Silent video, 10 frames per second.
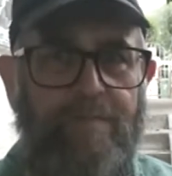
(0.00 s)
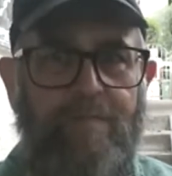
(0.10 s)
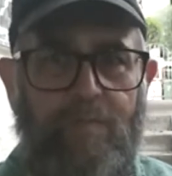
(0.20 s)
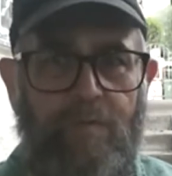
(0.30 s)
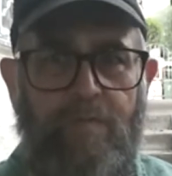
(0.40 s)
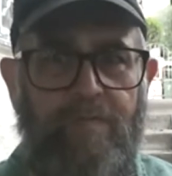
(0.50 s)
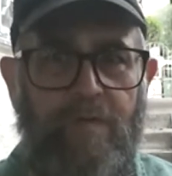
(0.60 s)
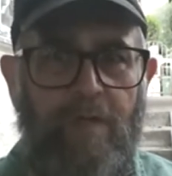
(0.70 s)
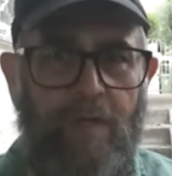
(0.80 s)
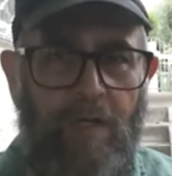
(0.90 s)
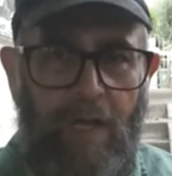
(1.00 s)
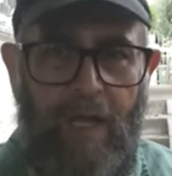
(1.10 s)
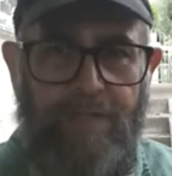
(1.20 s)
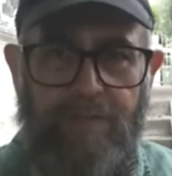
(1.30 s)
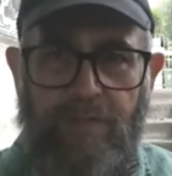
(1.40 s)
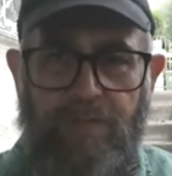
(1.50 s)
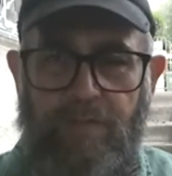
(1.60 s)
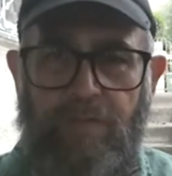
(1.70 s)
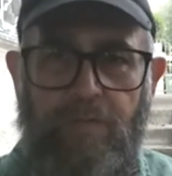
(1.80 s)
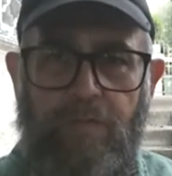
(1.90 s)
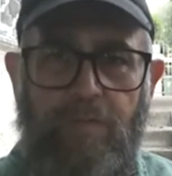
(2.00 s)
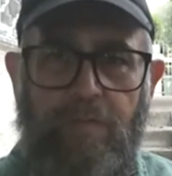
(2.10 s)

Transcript: move, hostile to